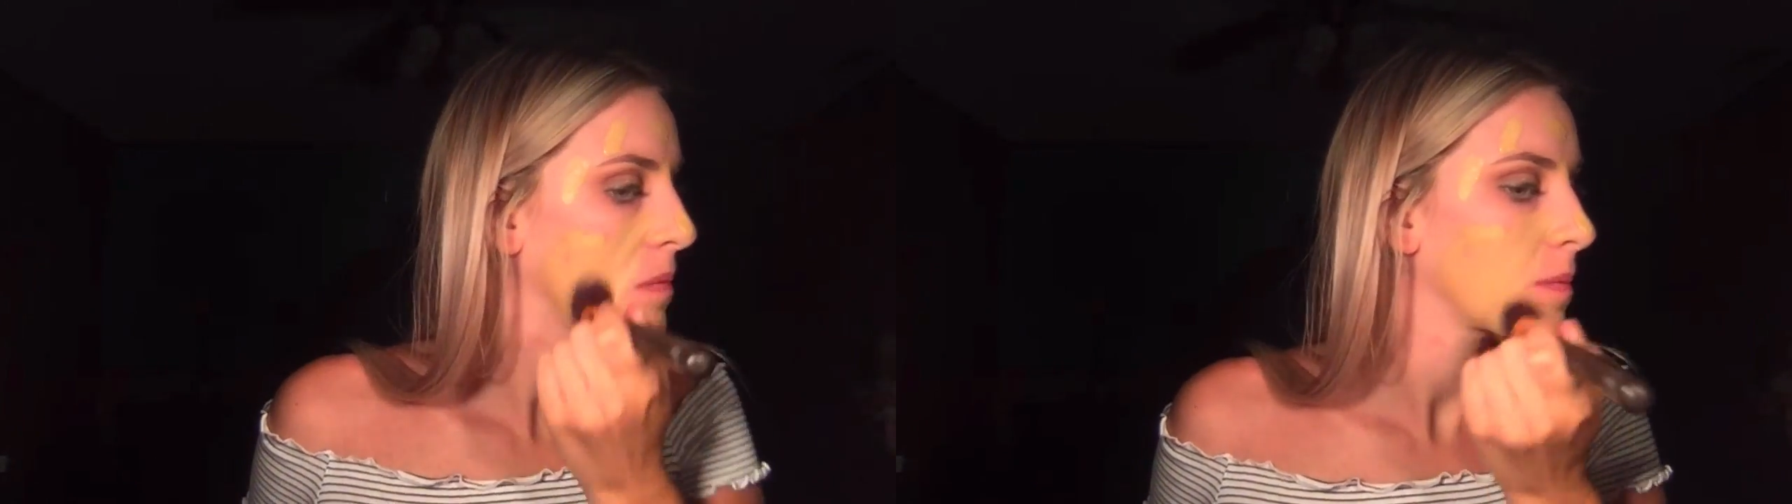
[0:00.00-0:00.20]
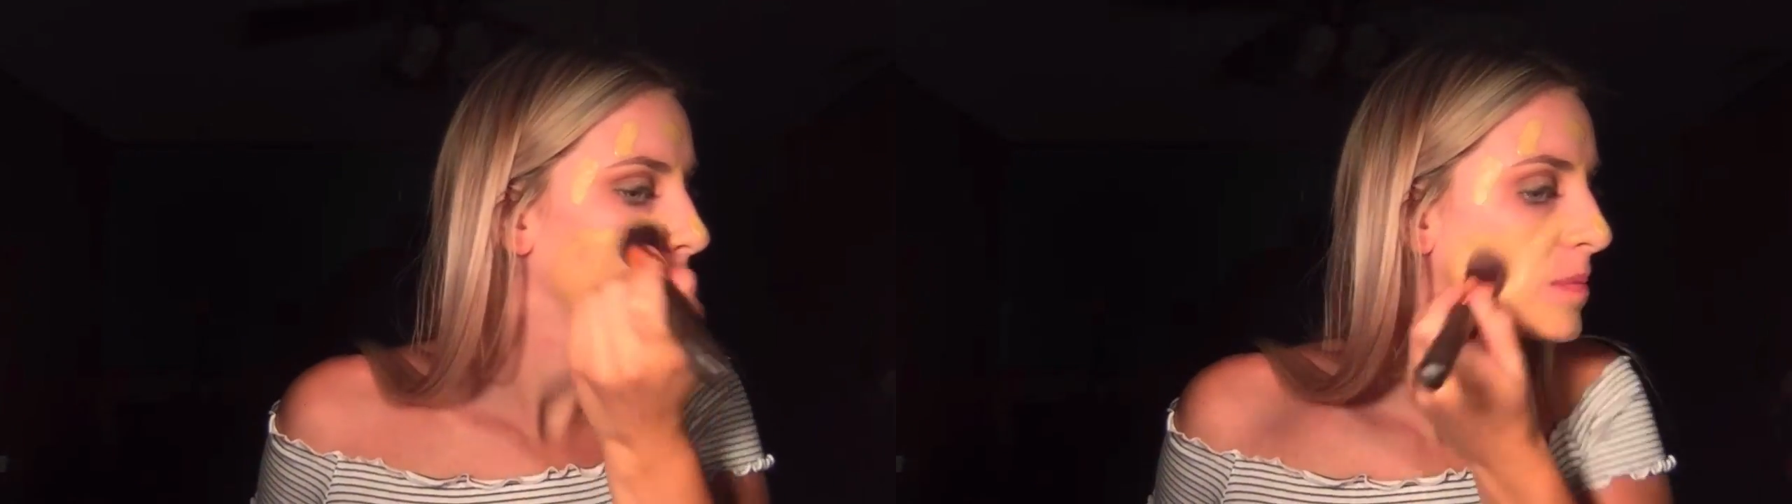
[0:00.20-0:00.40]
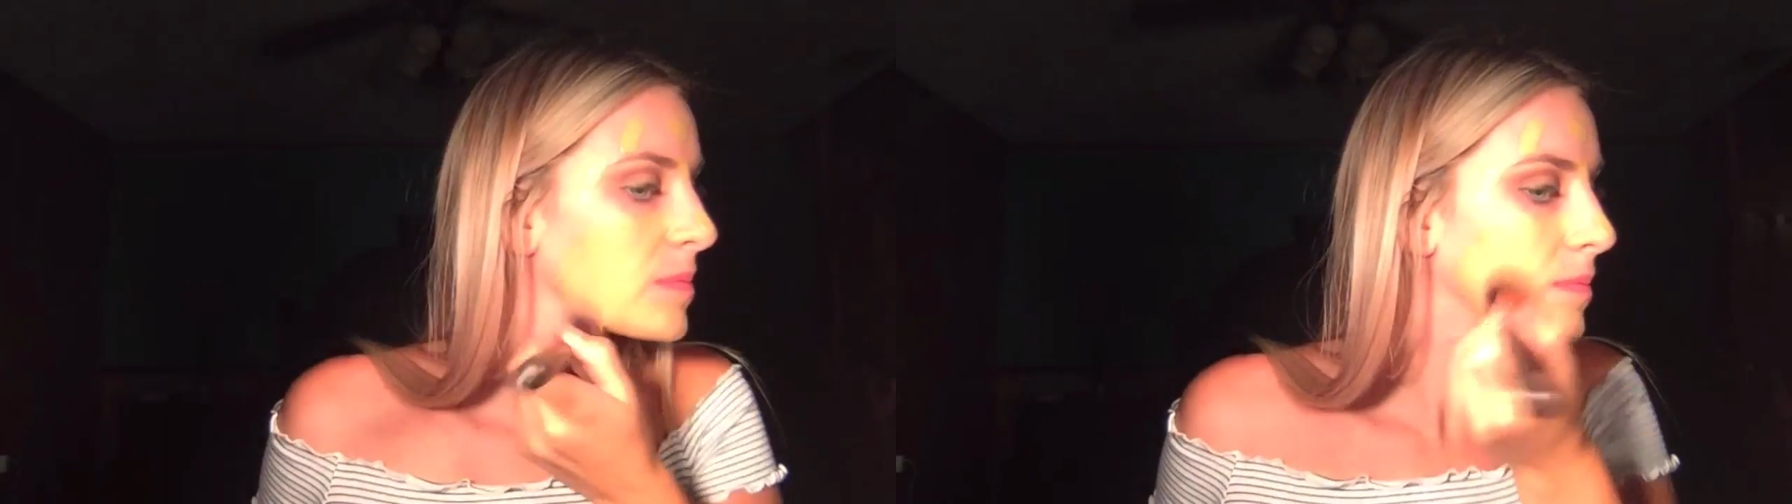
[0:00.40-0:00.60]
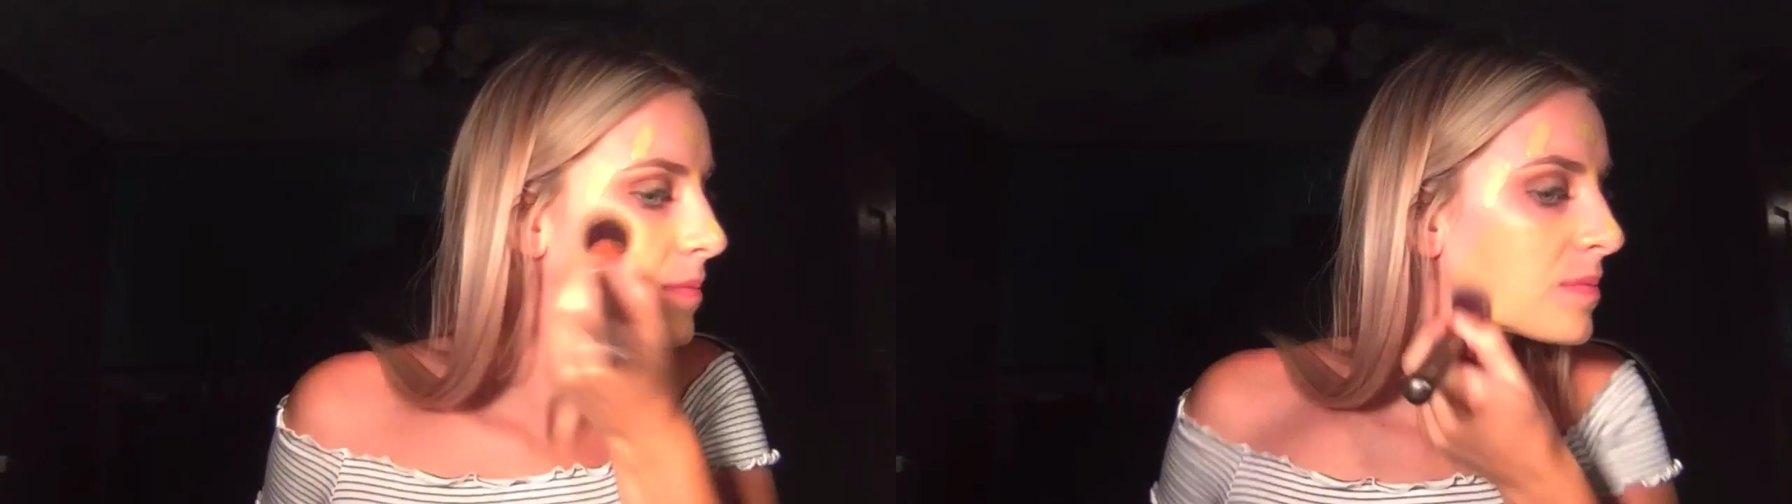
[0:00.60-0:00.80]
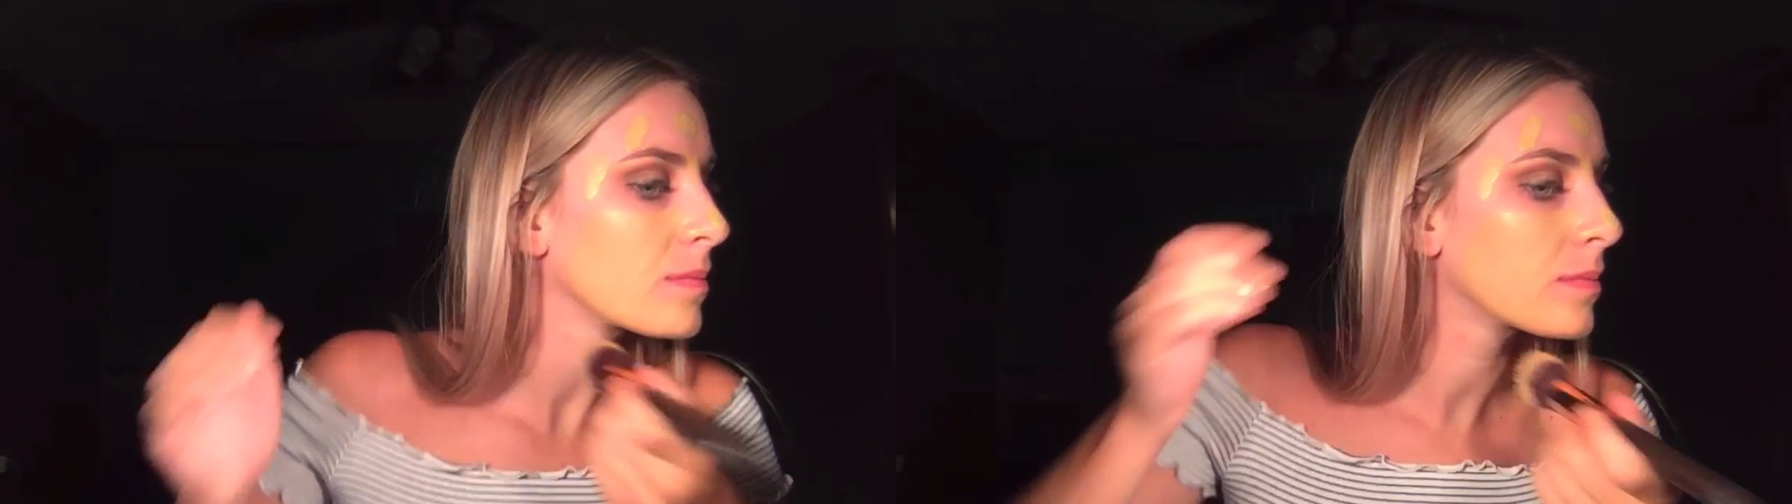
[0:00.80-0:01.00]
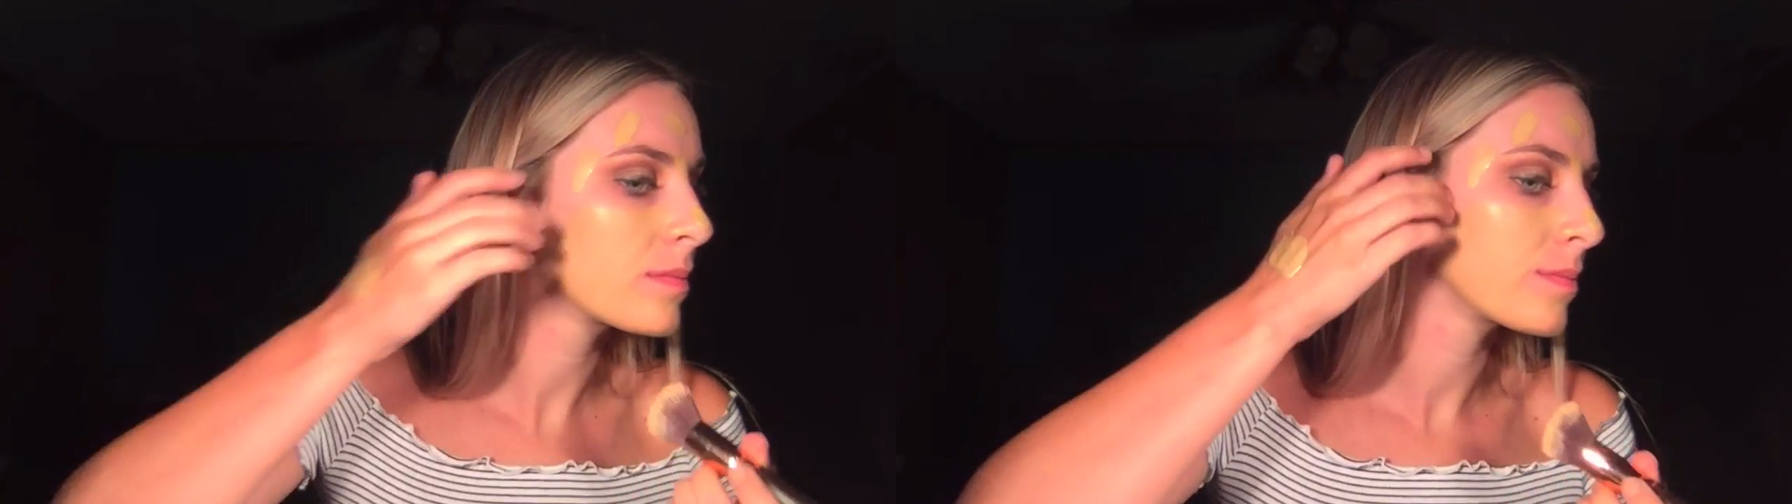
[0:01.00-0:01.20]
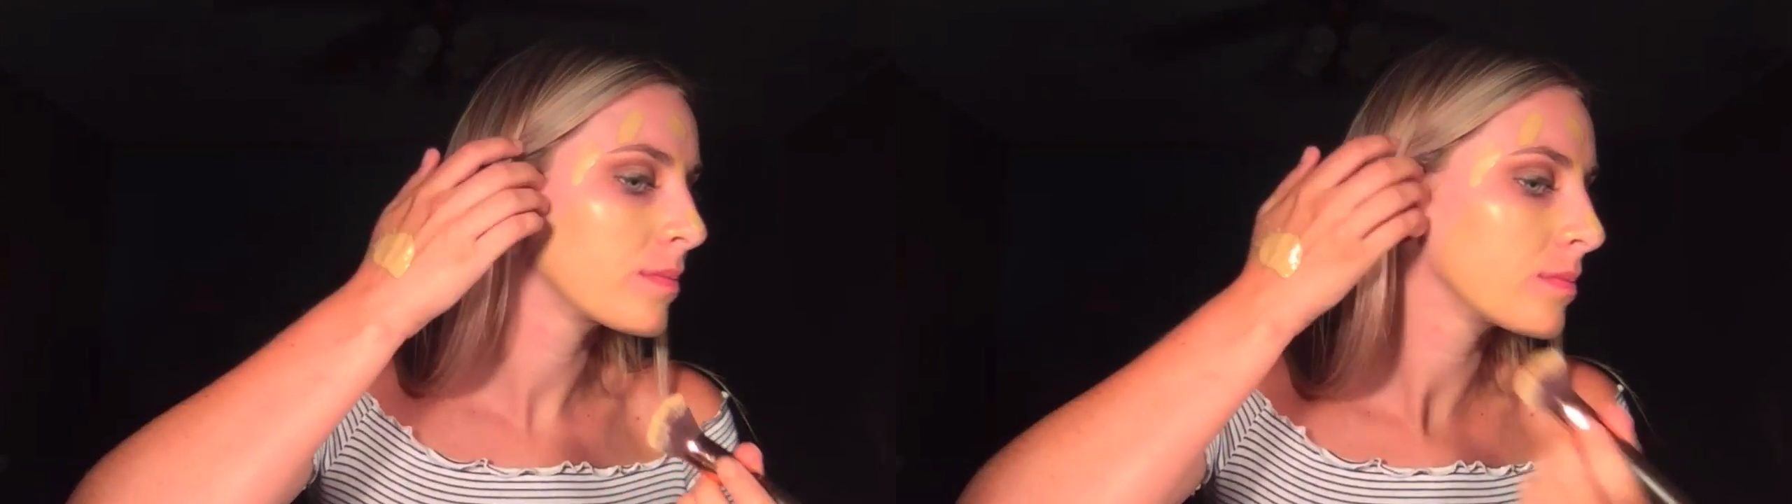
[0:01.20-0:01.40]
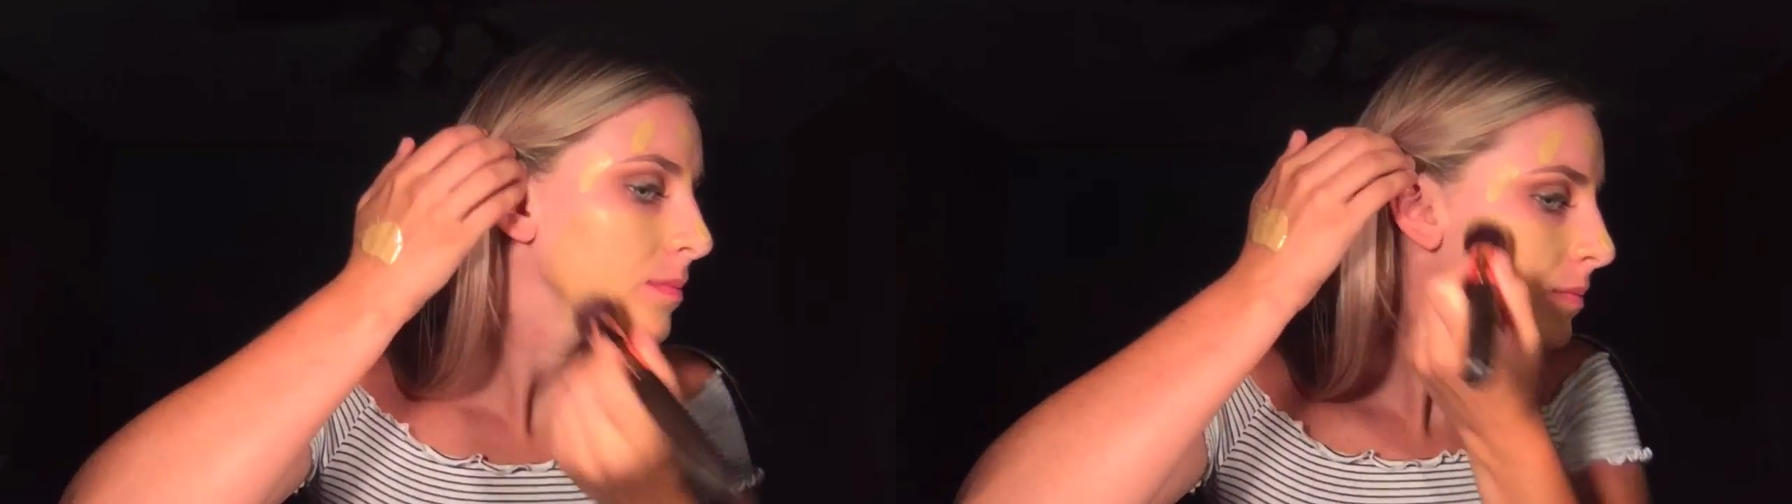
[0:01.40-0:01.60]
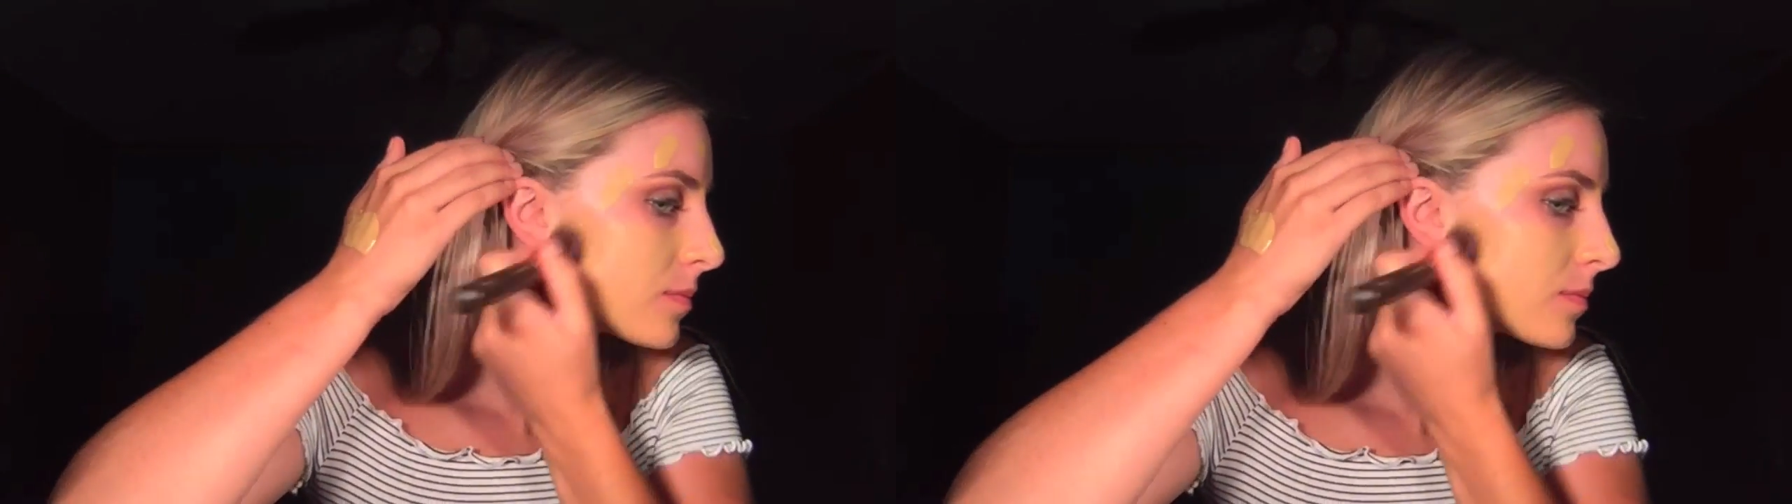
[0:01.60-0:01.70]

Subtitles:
But it blended good